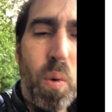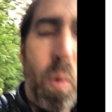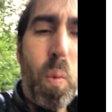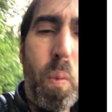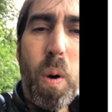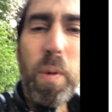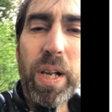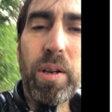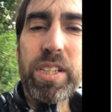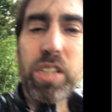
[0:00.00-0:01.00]
what we're
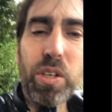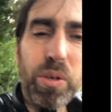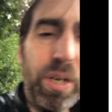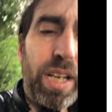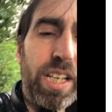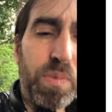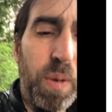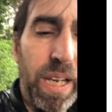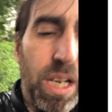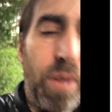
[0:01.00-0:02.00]
going to do is
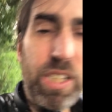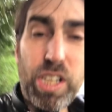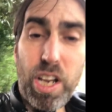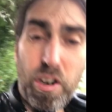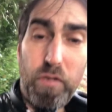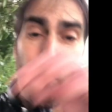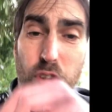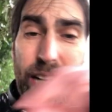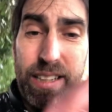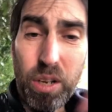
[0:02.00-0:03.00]
we're going to
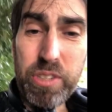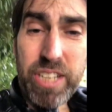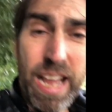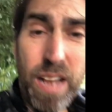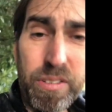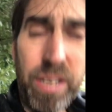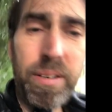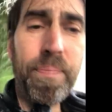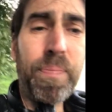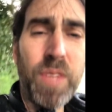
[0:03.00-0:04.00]
write those down,
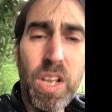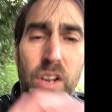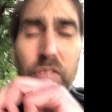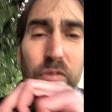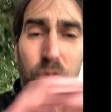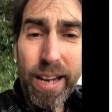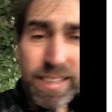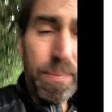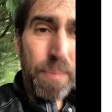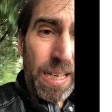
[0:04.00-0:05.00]
write
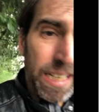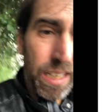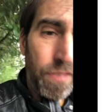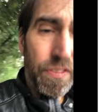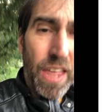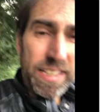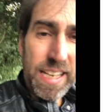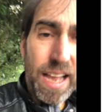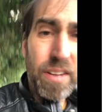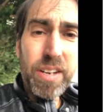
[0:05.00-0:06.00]
the meaning of that
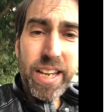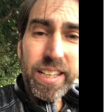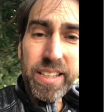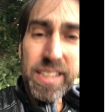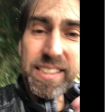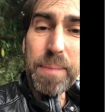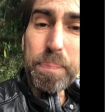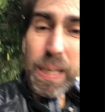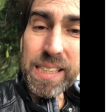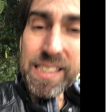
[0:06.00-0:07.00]
down in the
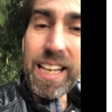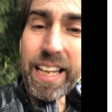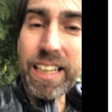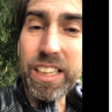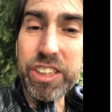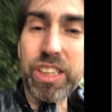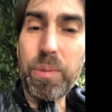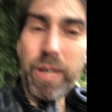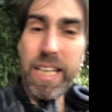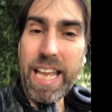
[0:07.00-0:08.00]
simplest English that
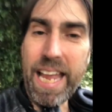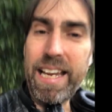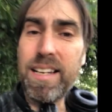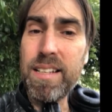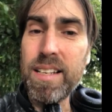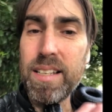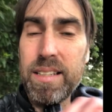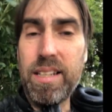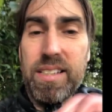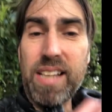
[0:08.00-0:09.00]
we can,
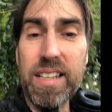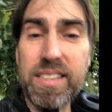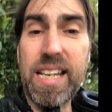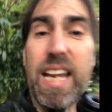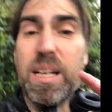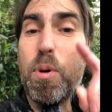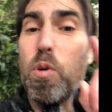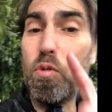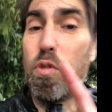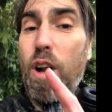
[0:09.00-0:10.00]
that is understandable,
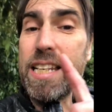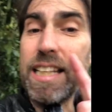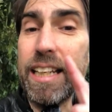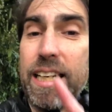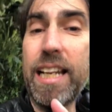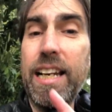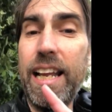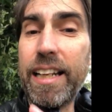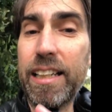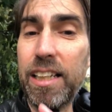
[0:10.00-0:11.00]
writing it in
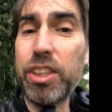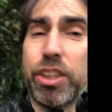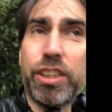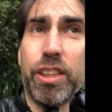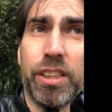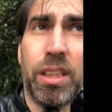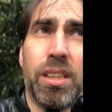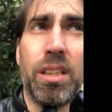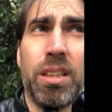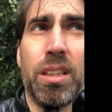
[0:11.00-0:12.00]
English.
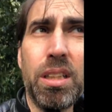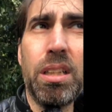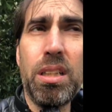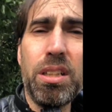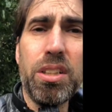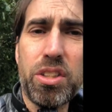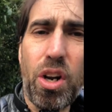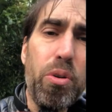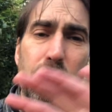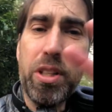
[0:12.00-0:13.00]

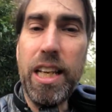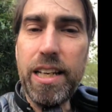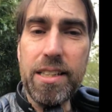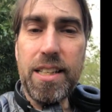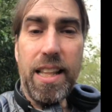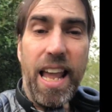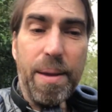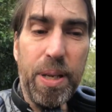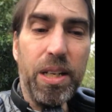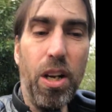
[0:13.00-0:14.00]
Don't get into the
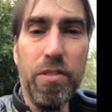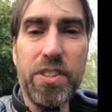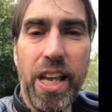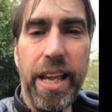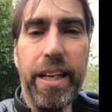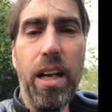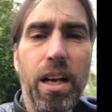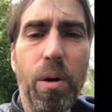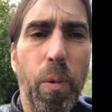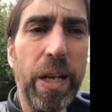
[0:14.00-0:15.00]
habit of saying,
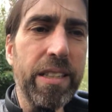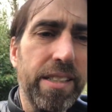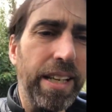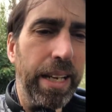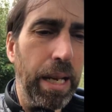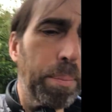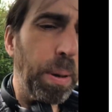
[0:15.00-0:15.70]
wait and see, that